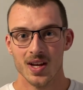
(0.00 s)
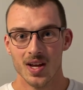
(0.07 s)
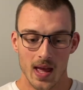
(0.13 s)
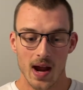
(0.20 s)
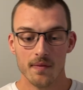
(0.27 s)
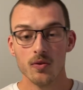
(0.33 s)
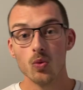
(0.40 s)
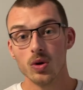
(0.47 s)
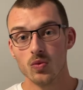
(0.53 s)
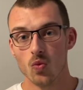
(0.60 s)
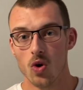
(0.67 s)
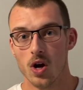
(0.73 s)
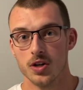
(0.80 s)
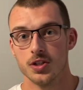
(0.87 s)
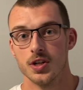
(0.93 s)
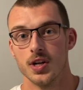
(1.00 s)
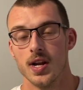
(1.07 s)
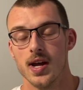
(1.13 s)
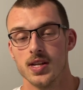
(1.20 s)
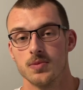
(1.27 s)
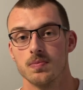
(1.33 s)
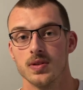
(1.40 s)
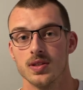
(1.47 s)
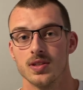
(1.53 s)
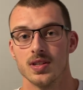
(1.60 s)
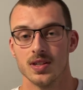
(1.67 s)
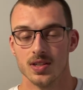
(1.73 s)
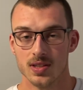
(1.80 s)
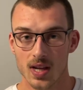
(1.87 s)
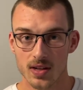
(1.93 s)
everyone watching has been
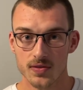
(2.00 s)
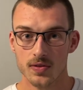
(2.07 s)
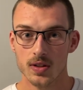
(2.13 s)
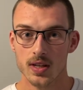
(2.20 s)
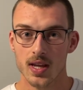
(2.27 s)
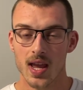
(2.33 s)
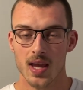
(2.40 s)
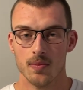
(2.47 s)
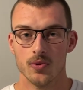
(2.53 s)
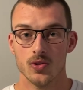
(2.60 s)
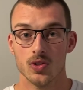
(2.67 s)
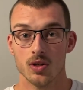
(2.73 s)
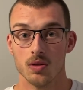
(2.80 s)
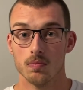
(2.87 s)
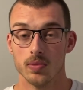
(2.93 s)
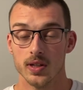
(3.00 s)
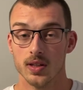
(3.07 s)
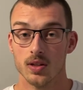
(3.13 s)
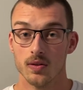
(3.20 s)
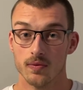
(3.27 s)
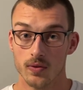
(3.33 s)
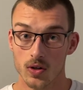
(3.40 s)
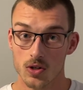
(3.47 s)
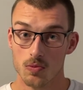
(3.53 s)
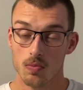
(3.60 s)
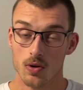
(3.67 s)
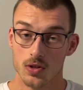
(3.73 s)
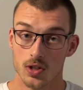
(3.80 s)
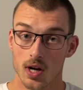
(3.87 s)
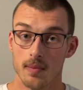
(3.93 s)
successfully able to complete their first
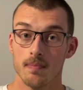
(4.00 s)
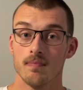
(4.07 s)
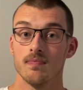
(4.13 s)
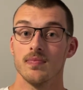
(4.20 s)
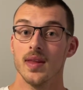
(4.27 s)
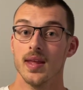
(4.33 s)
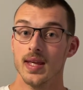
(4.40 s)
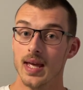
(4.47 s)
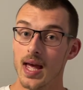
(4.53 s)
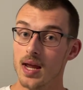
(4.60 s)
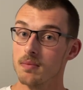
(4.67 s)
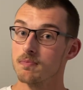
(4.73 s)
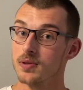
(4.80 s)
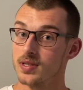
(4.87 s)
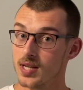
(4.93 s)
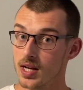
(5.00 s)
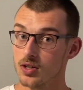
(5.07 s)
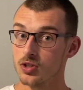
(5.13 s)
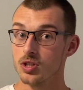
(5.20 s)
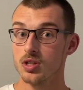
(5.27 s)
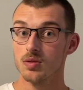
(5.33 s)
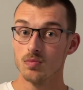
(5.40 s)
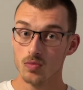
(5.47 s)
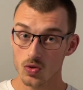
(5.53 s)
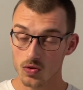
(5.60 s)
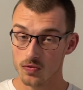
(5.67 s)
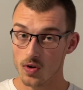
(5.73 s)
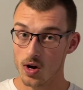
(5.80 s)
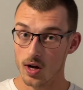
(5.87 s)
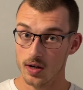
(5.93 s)
push-up and potentially
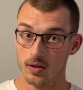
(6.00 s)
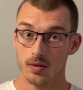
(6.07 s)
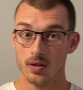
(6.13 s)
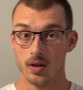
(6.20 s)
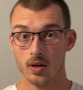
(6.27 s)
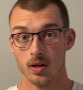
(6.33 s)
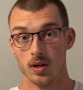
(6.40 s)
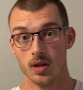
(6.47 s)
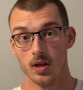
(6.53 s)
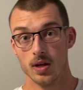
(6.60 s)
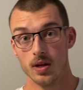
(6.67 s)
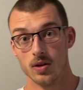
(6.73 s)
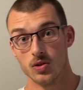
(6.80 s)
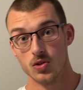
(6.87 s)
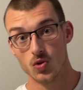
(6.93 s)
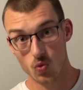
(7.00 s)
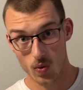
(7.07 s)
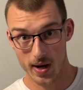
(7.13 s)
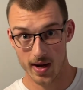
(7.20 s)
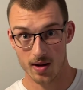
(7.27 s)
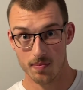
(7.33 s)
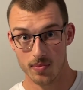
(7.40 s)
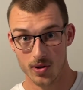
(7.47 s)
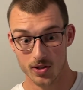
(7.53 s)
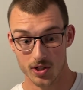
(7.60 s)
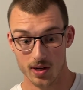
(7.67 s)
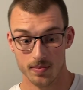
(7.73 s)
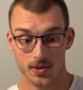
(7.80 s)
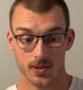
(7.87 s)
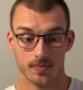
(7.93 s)
move on to weighted
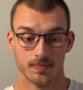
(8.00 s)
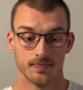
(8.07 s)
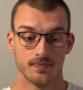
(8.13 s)
push-ups.